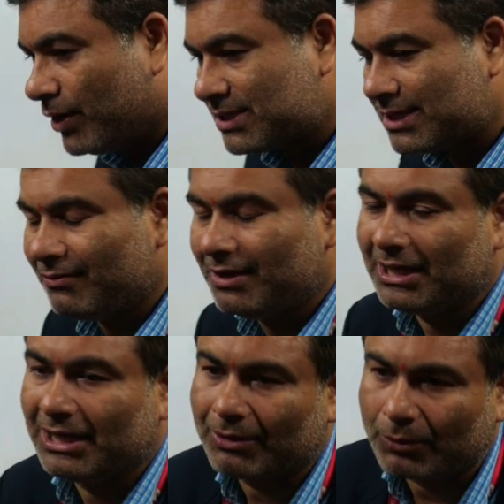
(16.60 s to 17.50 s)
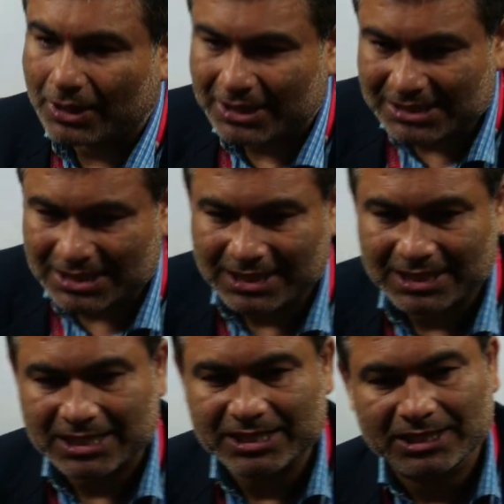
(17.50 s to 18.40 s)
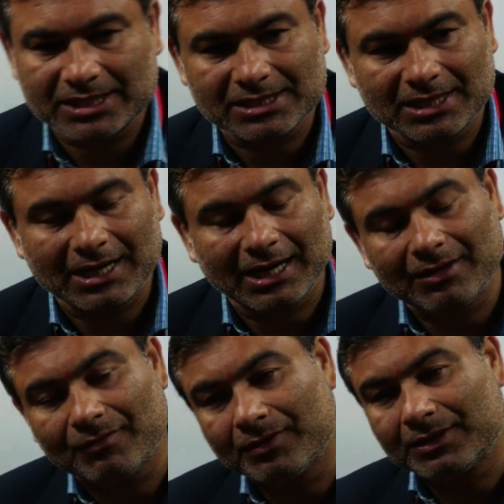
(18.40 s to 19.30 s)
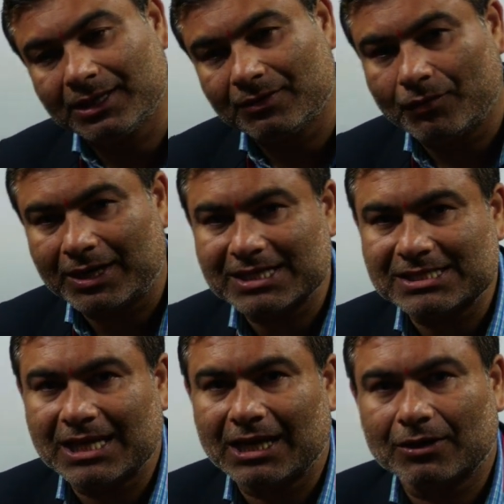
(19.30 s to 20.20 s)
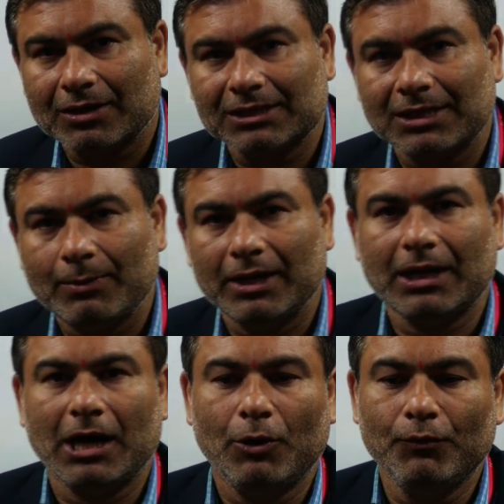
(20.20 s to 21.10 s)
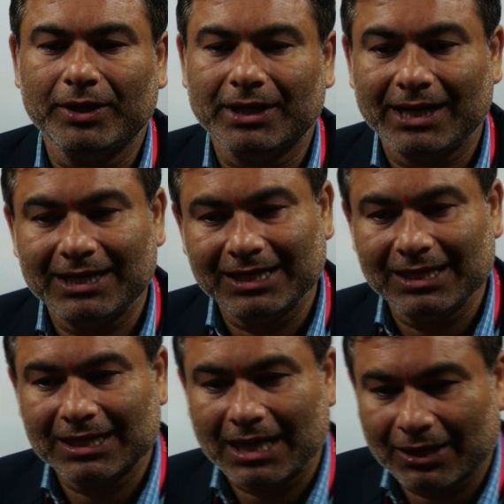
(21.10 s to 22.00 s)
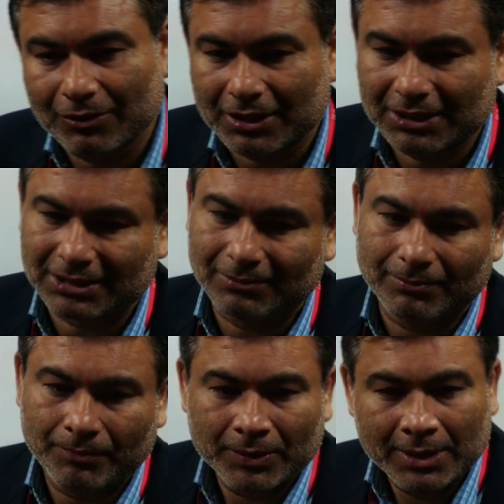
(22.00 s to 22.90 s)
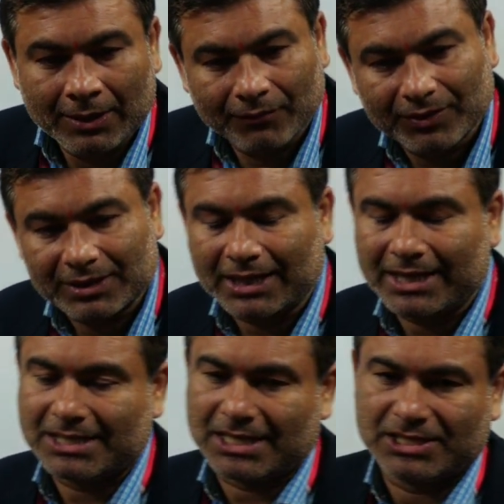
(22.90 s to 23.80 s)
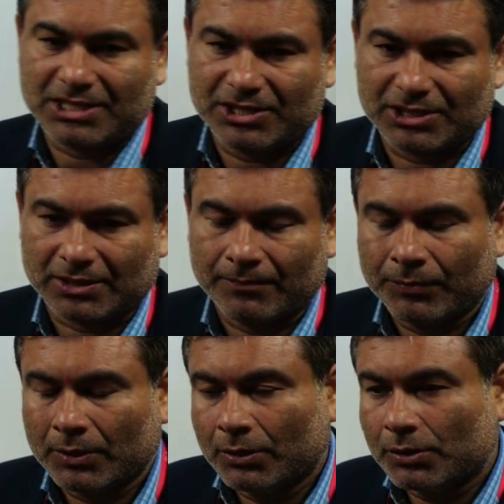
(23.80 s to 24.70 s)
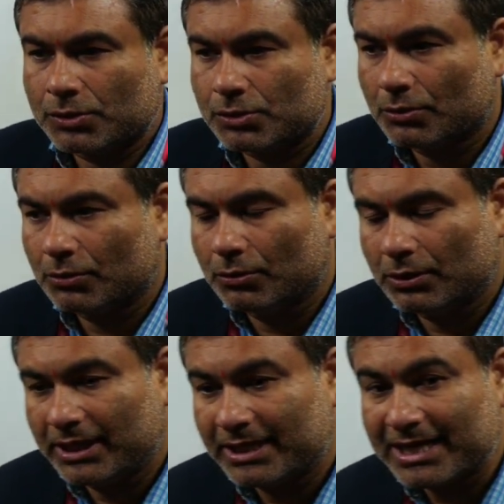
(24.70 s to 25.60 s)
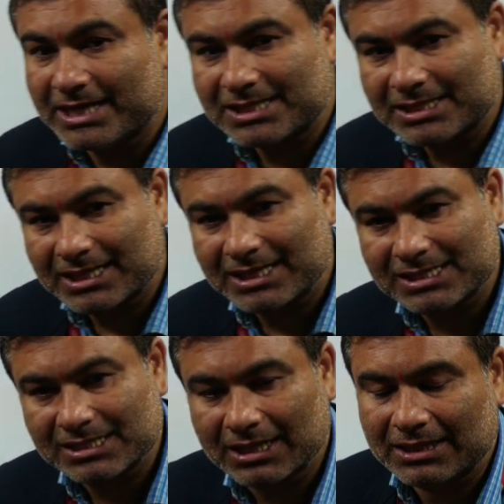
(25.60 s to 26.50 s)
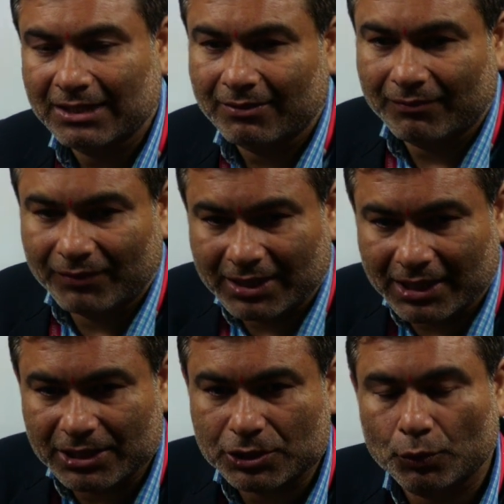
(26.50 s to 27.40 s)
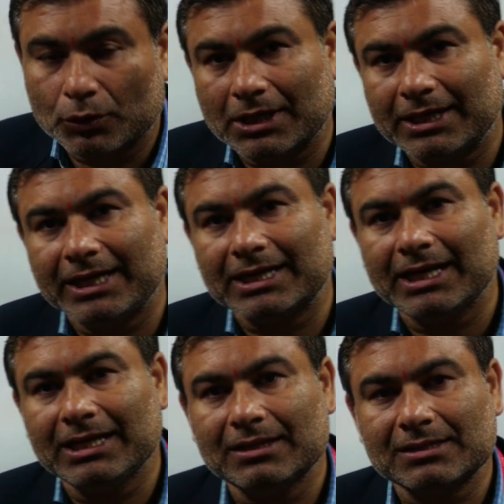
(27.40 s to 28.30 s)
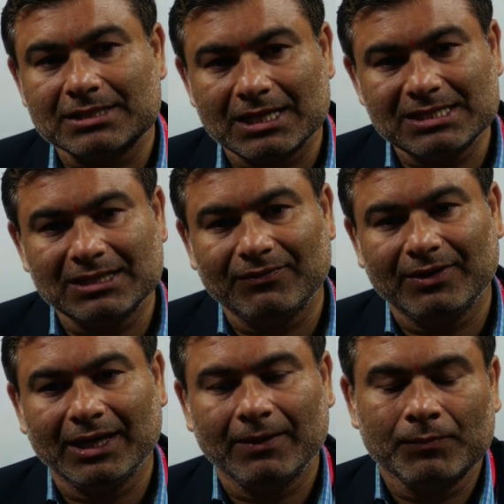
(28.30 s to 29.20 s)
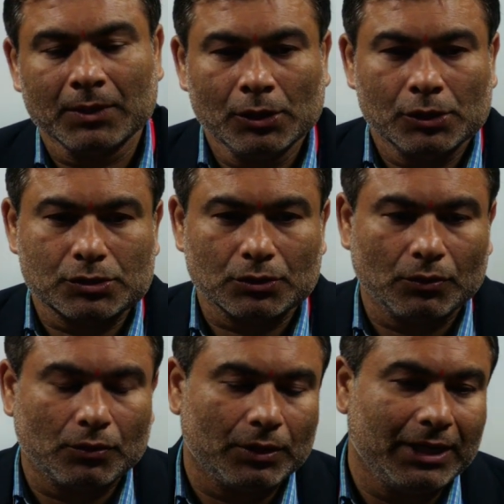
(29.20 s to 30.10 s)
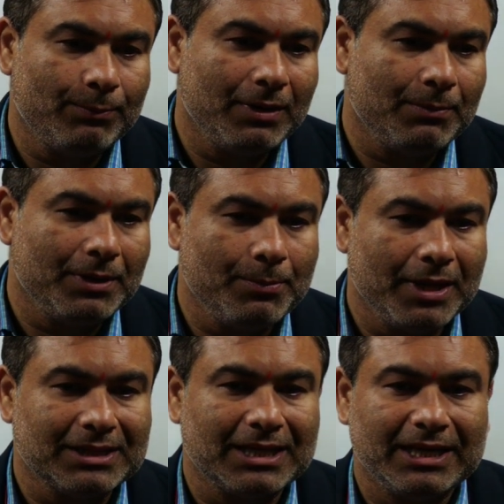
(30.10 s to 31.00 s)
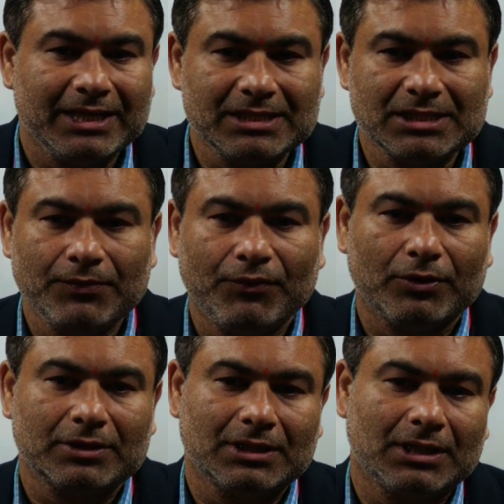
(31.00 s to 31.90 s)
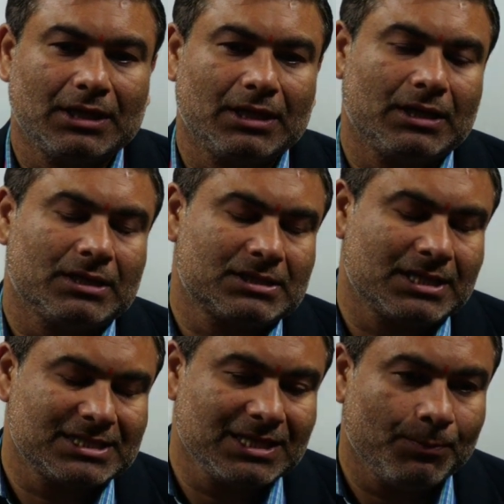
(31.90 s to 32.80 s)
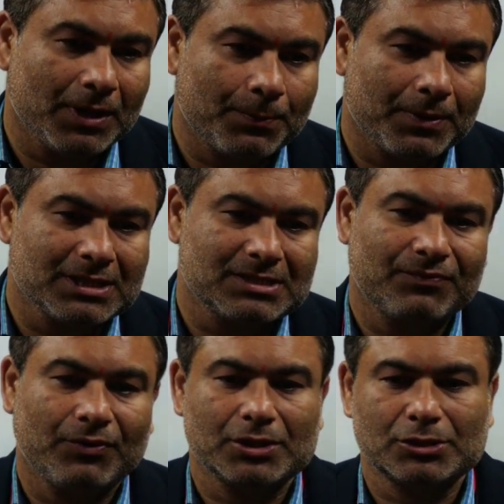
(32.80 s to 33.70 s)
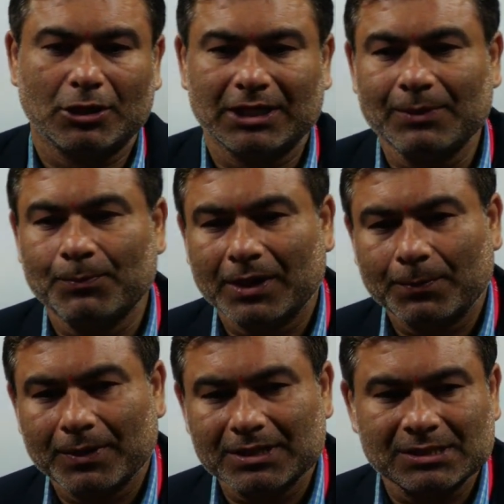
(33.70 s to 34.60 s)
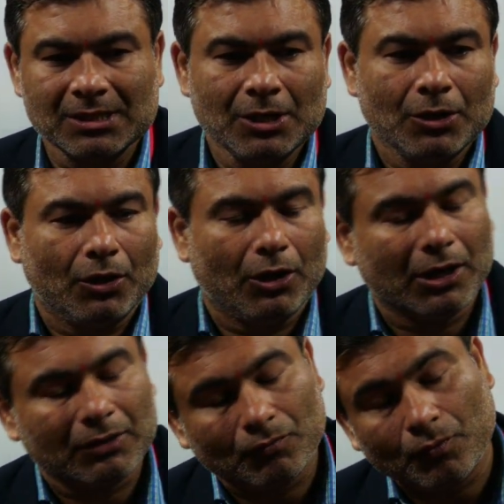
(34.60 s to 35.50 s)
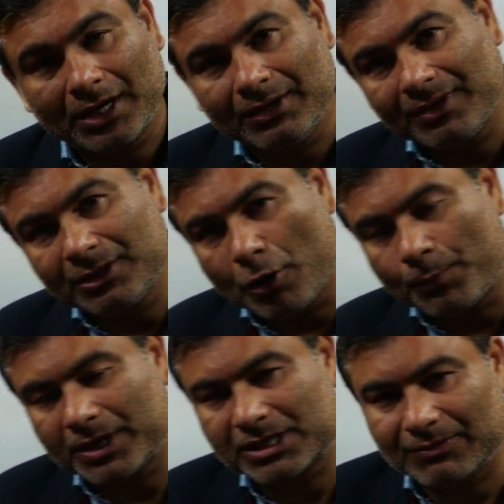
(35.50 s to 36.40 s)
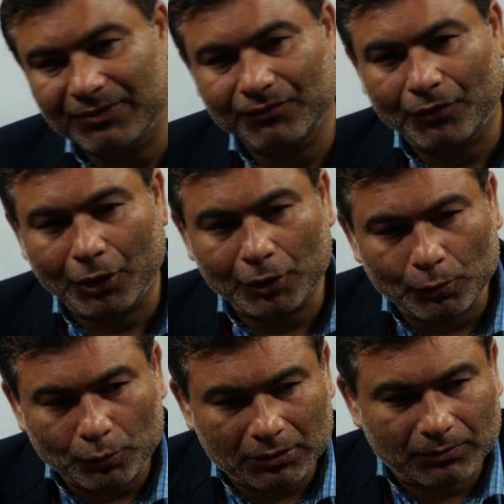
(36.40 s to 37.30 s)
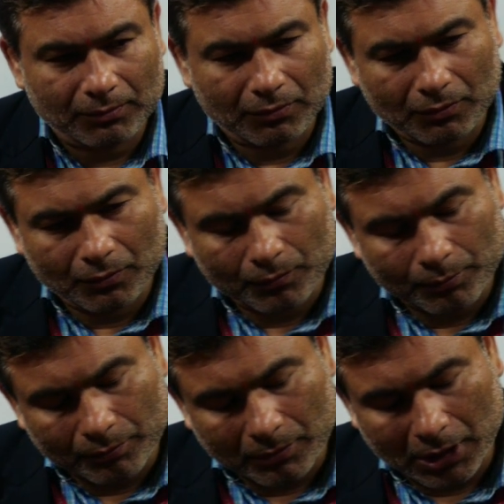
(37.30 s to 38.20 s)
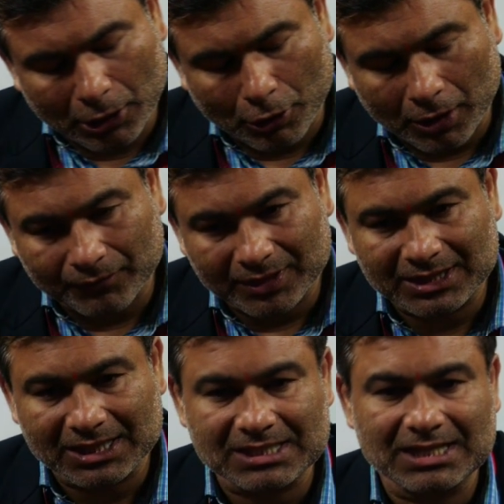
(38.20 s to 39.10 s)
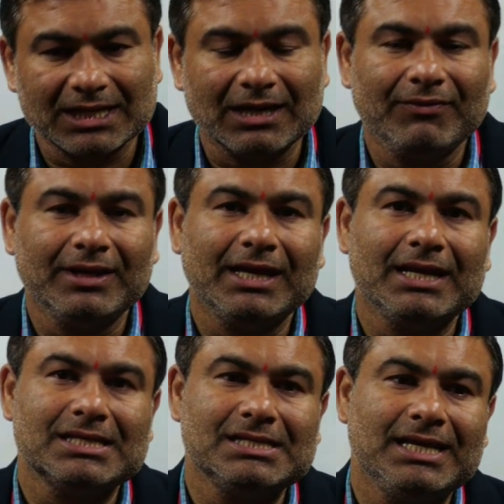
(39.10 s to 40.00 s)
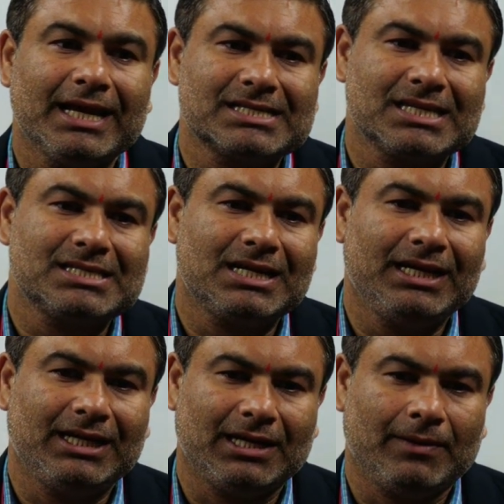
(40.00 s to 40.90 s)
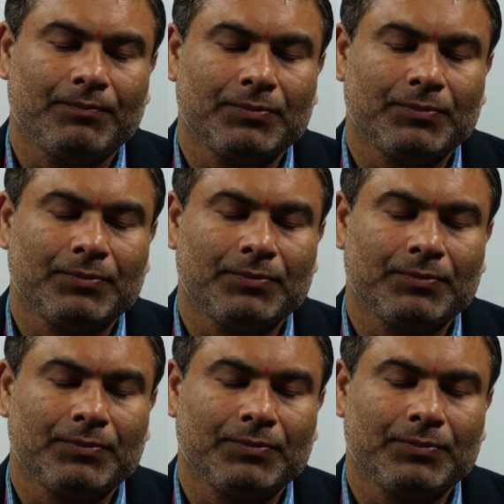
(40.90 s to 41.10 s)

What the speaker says: first I will deliver what is the data structure and then what is the algorithm and how we can build the algorithm with the data structure. So, data structure is nothing, we can store the data in such a way so it will be make the easy for the searching purpose, for sorting purpose, or whatever the operation we want to along with this data we can easily access the data.